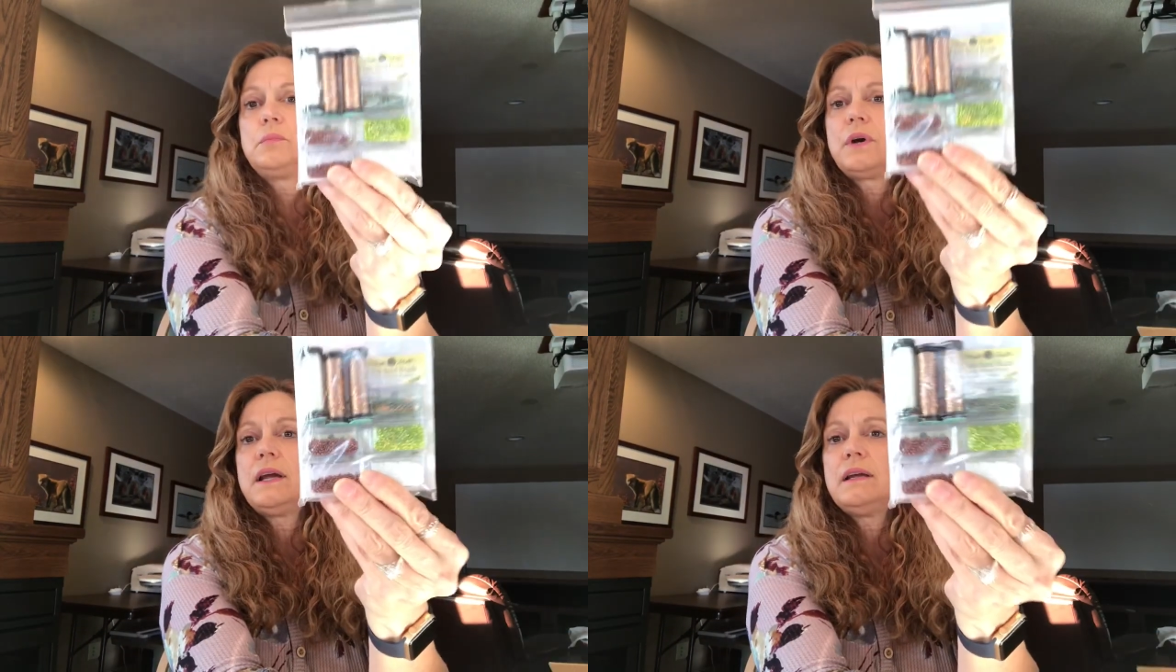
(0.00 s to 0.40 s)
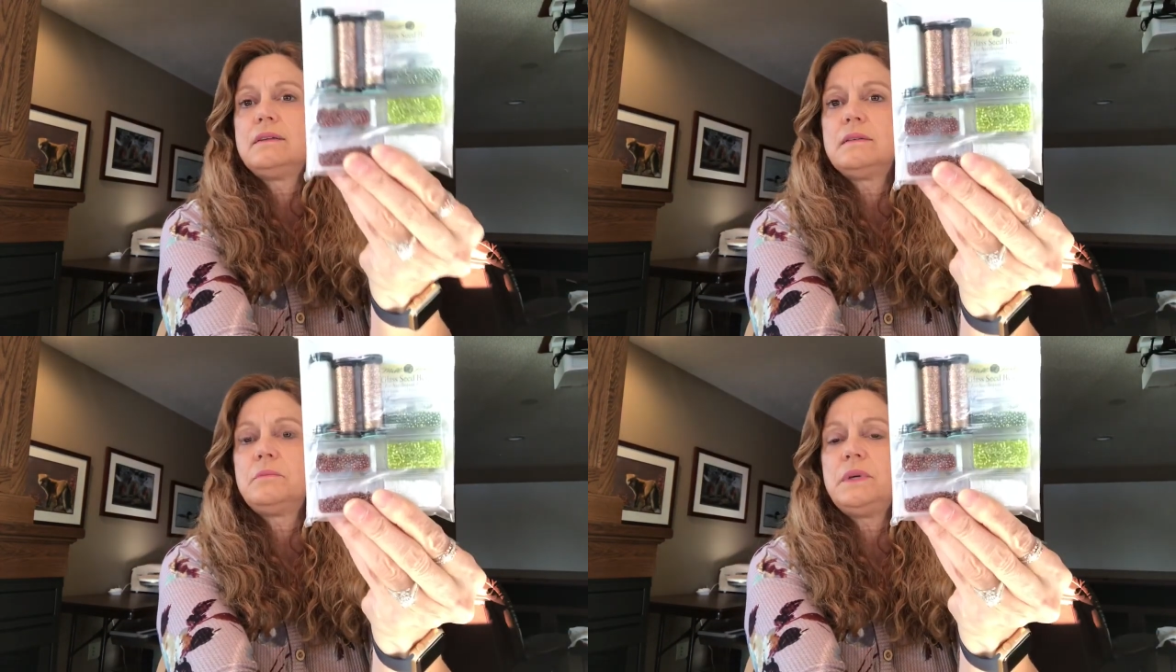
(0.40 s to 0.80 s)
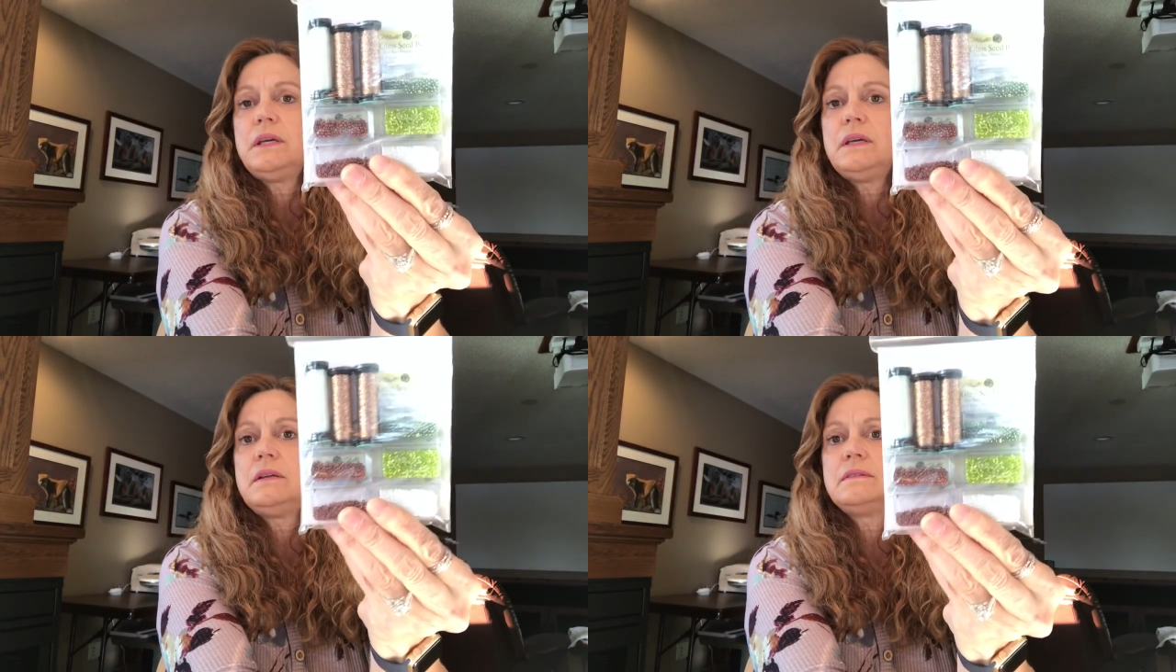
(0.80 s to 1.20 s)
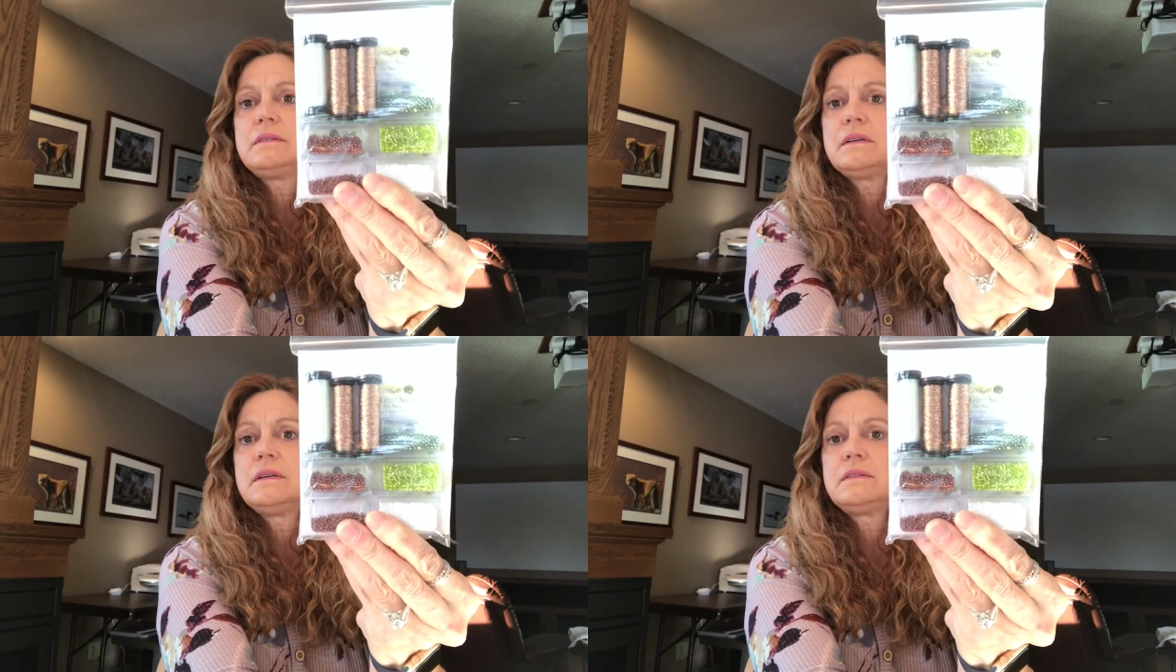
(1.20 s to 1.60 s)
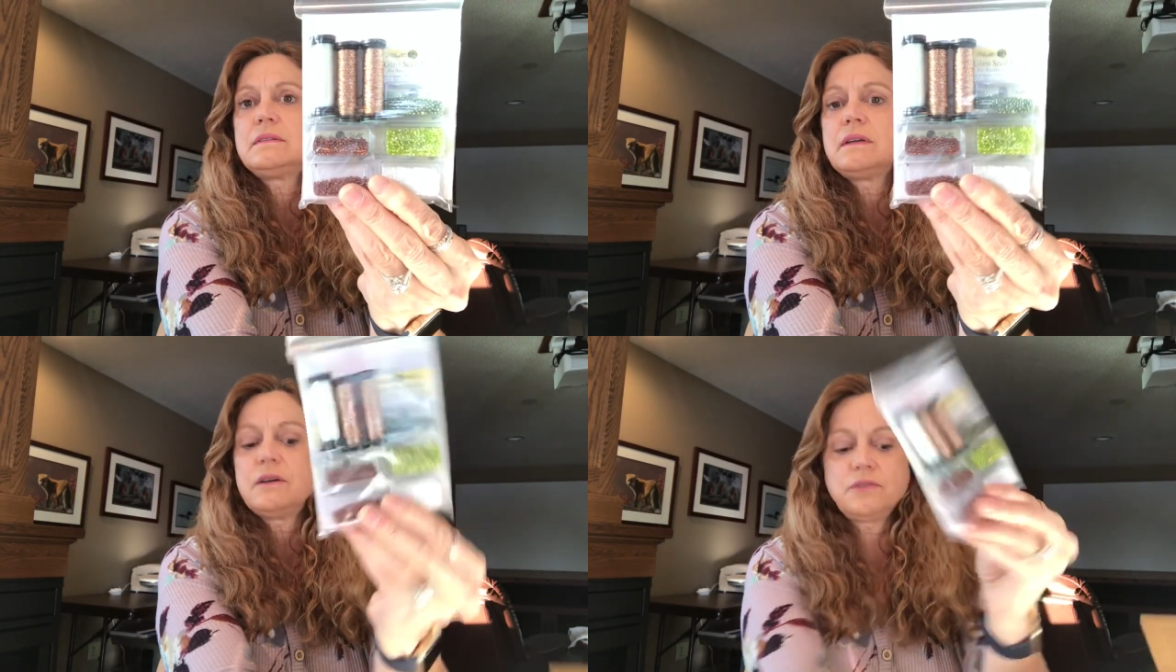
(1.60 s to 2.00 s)
braids and beads and
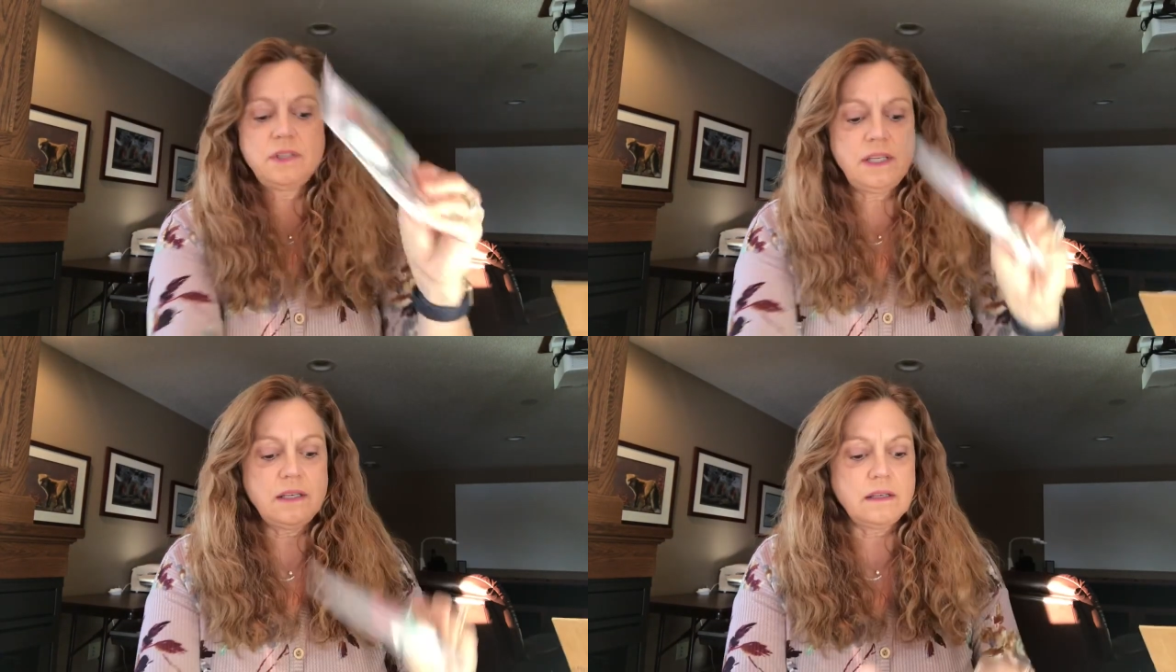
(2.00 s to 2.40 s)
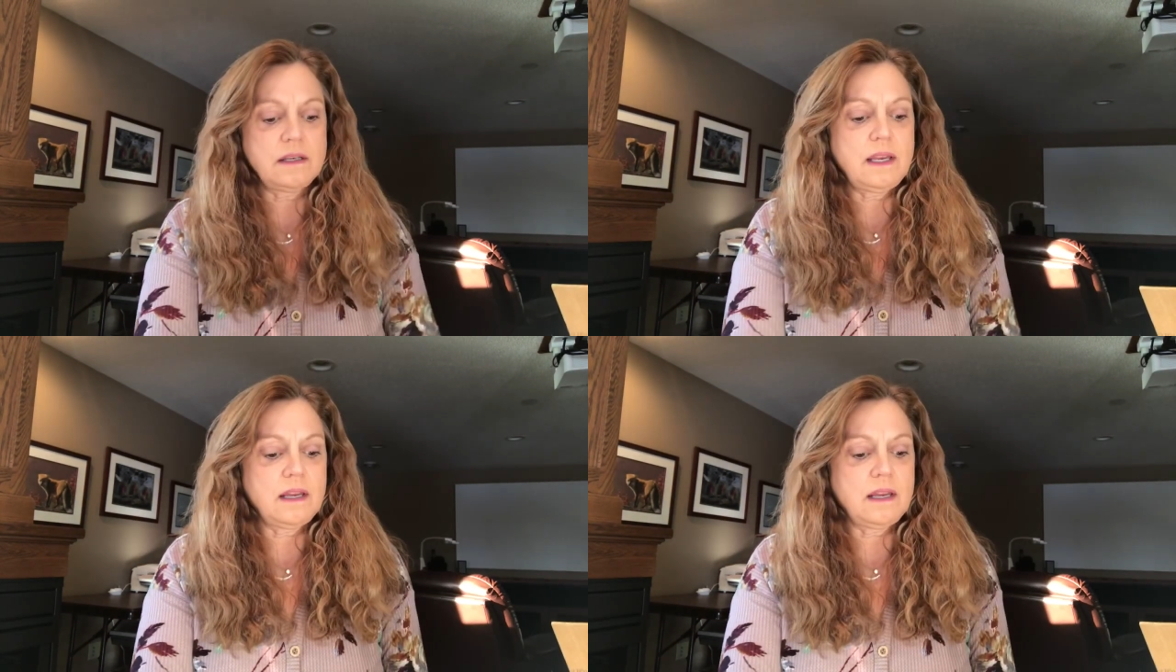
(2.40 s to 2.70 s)
stuff needed.